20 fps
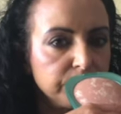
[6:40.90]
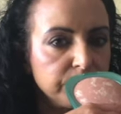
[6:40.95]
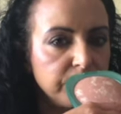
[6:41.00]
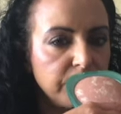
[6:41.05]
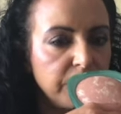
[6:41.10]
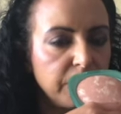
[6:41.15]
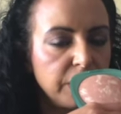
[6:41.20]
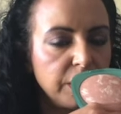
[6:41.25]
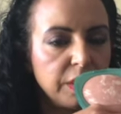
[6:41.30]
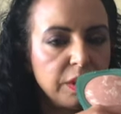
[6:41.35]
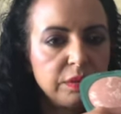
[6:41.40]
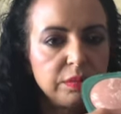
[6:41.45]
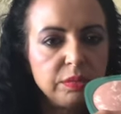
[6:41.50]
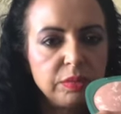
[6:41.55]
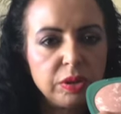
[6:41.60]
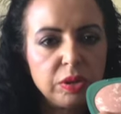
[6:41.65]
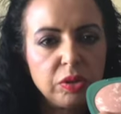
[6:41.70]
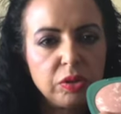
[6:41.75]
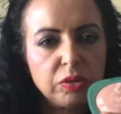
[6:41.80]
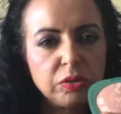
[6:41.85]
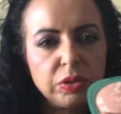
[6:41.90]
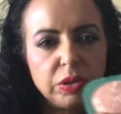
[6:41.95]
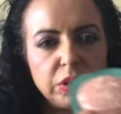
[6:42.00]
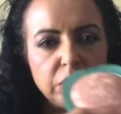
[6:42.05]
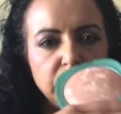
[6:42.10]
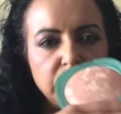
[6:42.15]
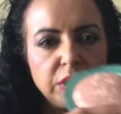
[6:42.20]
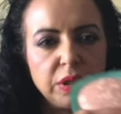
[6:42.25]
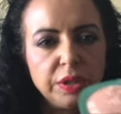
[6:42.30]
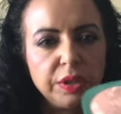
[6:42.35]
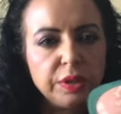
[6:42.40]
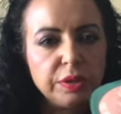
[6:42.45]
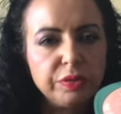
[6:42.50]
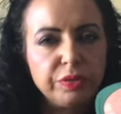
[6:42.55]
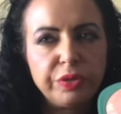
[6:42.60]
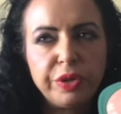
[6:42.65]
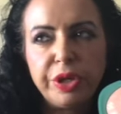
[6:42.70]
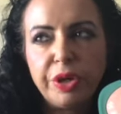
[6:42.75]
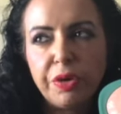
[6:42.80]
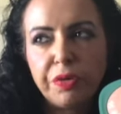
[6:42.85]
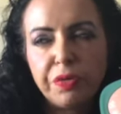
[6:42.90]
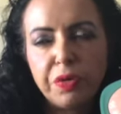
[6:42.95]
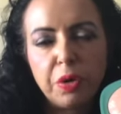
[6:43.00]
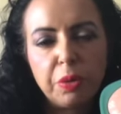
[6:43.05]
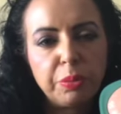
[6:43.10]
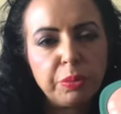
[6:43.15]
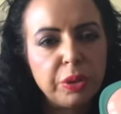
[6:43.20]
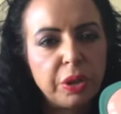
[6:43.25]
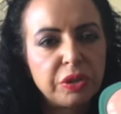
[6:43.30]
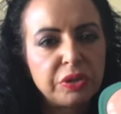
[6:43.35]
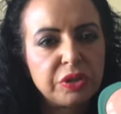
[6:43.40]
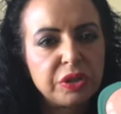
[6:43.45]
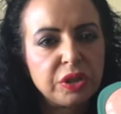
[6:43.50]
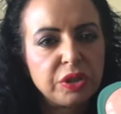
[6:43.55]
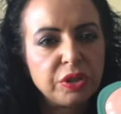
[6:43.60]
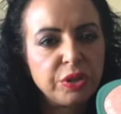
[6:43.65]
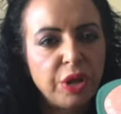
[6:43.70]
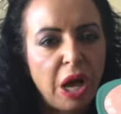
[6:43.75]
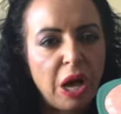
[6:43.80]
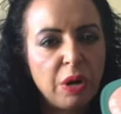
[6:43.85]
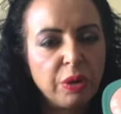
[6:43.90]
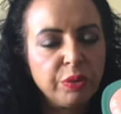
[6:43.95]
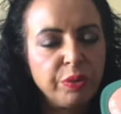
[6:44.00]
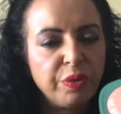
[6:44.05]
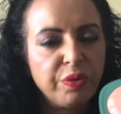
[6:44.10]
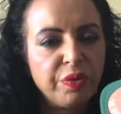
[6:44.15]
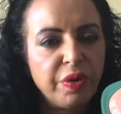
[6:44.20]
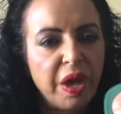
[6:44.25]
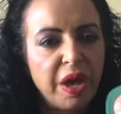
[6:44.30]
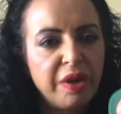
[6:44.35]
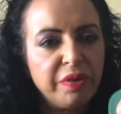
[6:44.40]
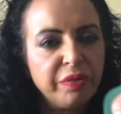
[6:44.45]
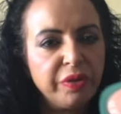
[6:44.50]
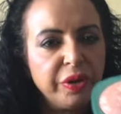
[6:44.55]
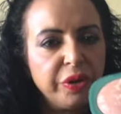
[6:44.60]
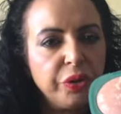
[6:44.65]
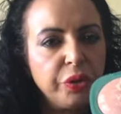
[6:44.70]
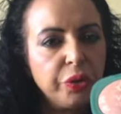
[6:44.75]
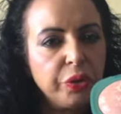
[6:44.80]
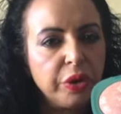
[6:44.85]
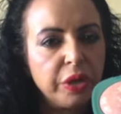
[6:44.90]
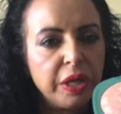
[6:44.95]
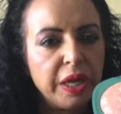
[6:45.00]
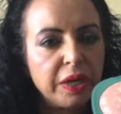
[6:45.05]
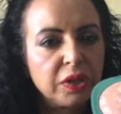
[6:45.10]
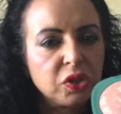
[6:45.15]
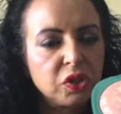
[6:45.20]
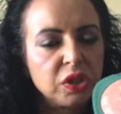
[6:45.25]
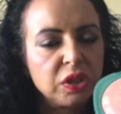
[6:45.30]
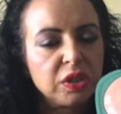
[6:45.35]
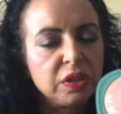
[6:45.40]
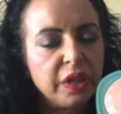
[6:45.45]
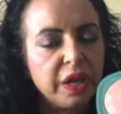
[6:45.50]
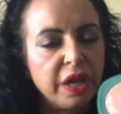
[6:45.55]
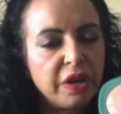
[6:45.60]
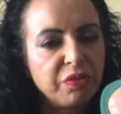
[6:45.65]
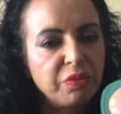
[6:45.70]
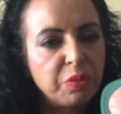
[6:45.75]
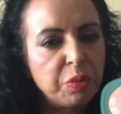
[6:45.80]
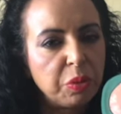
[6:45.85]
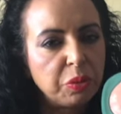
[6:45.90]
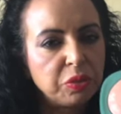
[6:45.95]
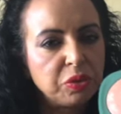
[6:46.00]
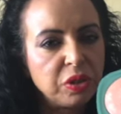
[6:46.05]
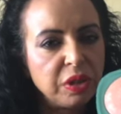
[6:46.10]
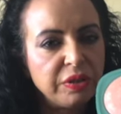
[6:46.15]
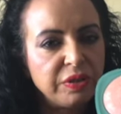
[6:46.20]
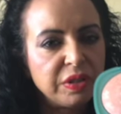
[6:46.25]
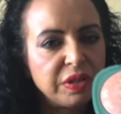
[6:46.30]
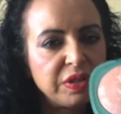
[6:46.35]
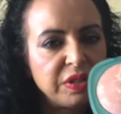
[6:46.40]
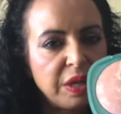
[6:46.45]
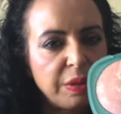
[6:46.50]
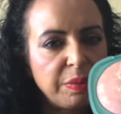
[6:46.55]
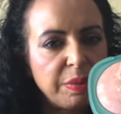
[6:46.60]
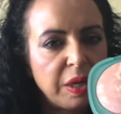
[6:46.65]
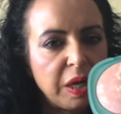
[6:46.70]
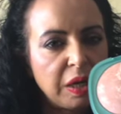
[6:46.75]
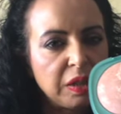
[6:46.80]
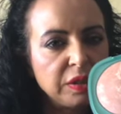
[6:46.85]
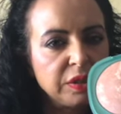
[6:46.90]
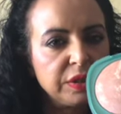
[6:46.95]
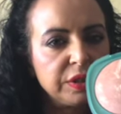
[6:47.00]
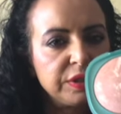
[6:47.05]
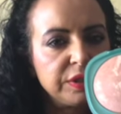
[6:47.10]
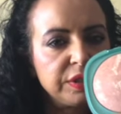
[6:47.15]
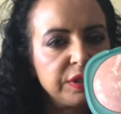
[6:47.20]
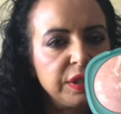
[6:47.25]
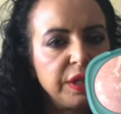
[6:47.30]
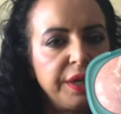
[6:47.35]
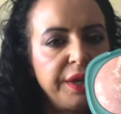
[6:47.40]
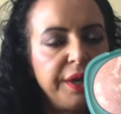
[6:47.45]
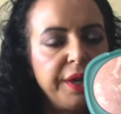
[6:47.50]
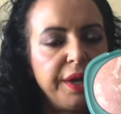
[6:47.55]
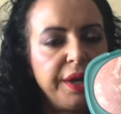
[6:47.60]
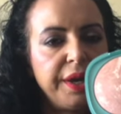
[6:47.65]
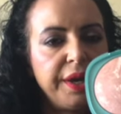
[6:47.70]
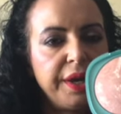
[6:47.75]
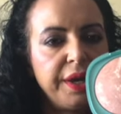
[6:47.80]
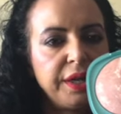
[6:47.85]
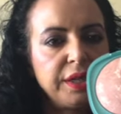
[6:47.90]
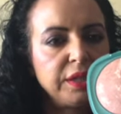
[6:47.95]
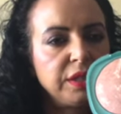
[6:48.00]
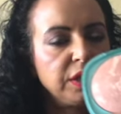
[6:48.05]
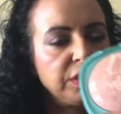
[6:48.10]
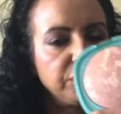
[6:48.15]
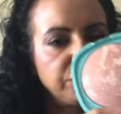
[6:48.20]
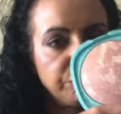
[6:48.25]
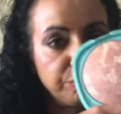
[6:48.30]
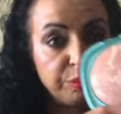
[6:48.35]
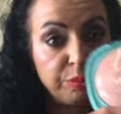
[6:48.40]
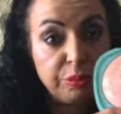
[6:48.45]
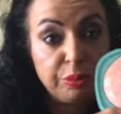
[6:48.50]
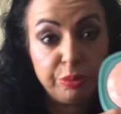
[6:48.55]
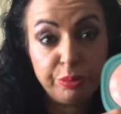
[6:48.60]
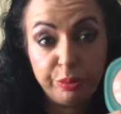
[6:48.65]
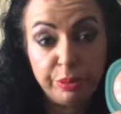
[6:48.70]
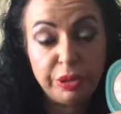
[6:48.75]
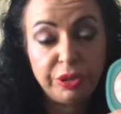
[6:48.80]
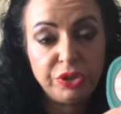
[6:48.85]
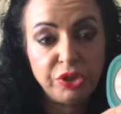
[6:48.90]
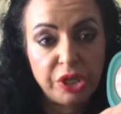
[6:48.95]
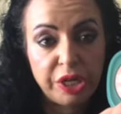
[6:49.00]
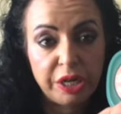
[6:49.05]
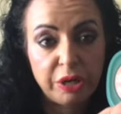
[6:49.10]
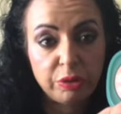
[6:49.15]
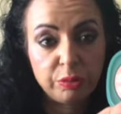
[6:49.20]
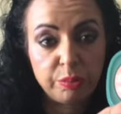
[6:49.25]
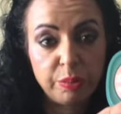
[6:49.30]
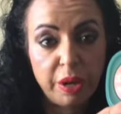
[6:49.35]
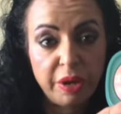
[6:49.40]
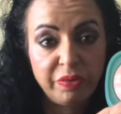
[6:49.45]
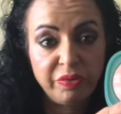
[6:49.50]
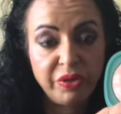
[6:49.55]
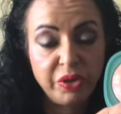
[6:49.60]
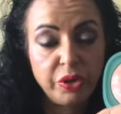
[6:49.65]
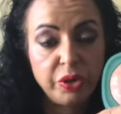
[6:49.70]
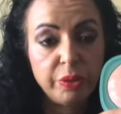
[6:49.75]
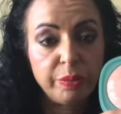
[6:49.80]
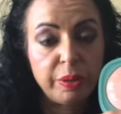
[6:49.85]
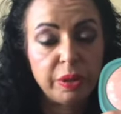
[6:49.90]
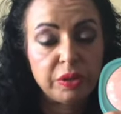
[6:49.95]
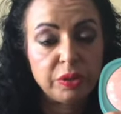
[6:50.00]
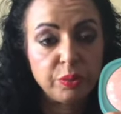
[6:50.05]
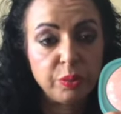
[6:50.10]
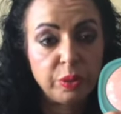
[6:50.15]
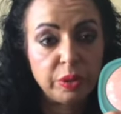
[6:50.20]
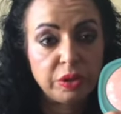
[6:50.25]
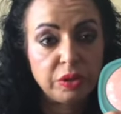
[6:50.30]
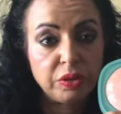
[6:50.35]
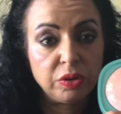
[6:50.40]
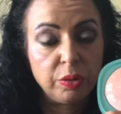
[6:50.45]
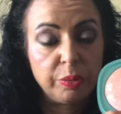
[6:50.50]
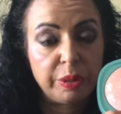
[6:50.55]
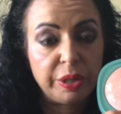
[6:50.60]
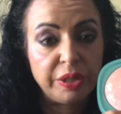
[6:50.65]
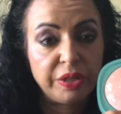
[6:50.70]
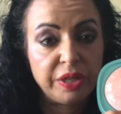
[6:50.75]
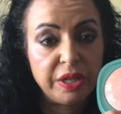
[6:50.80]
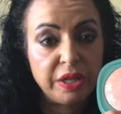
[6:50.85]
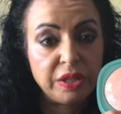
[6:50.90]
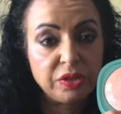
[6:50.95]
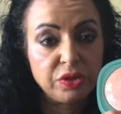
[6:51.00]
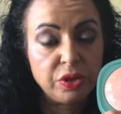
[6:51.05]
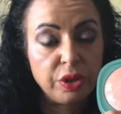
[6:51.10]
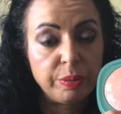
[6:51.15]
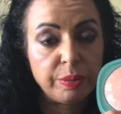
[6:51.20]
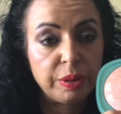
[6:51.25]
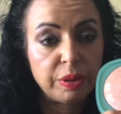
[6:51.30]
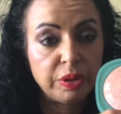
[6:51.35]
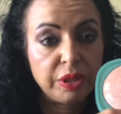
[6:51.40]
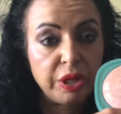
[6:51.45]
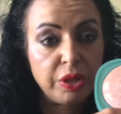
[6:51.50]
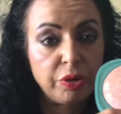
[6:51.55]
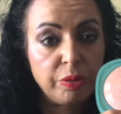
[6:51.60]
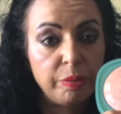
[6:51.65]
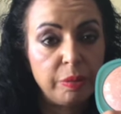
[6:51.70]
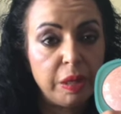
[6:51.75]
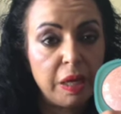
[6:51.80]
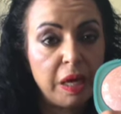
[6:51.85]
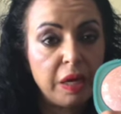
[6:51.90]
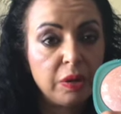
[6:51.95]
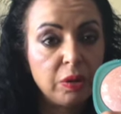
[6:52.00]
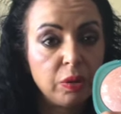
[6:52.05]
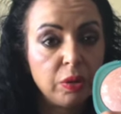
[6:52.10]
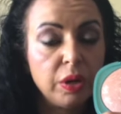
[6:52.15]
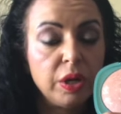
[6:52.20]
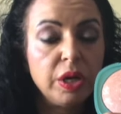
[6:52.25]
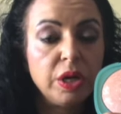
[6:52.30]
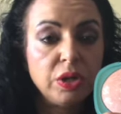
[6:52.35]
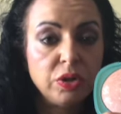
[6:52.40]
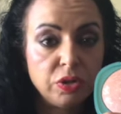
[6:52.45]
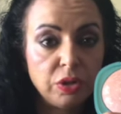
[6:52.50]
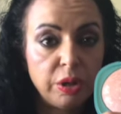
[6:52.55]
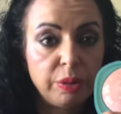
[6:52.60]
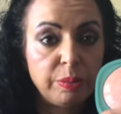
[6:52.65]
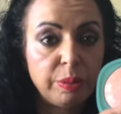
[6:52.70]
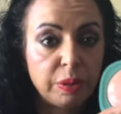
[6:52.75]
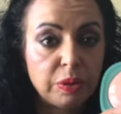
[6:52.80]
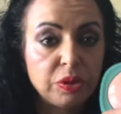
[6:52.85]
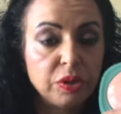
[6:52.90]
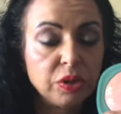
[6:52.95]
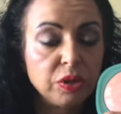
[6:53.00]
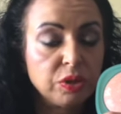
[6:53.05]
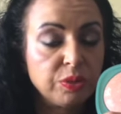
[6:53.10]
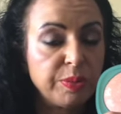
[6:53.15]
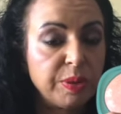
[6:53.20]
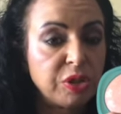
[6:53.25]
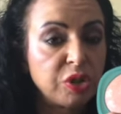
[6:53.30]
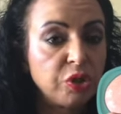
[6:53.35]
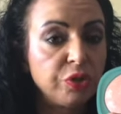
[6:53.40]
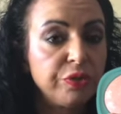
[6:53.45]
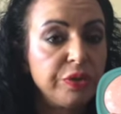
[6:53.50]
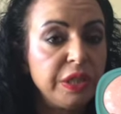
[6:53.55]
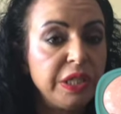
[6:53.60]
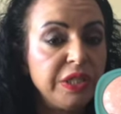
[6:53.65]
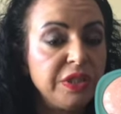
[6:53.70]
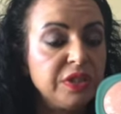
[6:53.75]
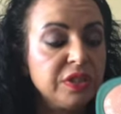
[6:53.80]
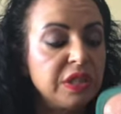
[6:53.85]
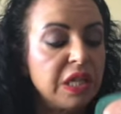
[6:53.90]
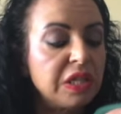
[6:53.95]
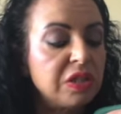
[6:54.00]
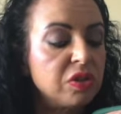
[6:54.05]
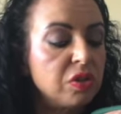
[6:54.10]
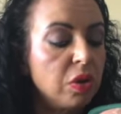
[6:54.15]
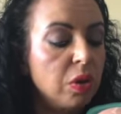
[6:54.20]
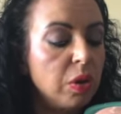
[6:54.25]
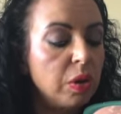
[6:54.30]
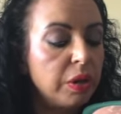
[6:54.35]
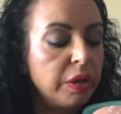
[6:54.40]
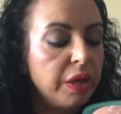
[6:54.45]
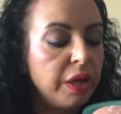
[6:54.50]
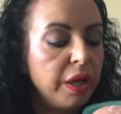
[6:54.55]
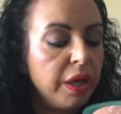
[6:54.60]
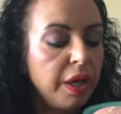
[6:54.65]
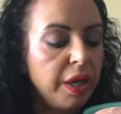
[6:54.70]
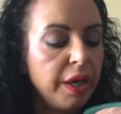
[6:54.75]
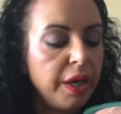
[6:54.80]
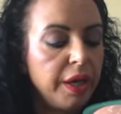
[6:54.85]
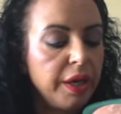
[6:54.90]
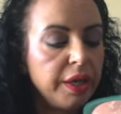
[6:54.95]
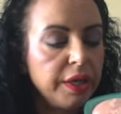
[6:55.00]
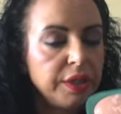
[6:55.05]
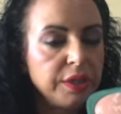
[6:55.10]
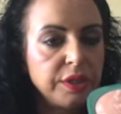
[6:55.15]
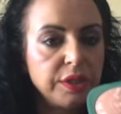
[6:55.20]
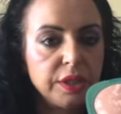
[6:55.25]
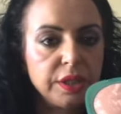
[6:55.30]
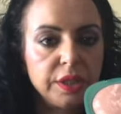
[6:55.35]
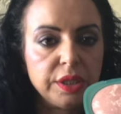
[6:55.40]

3 or 4 bronzers out with every new collection. They have mostly the same colors, and please check out my video about what nobody tells you about Kiko Milano, about the special releases and so on. And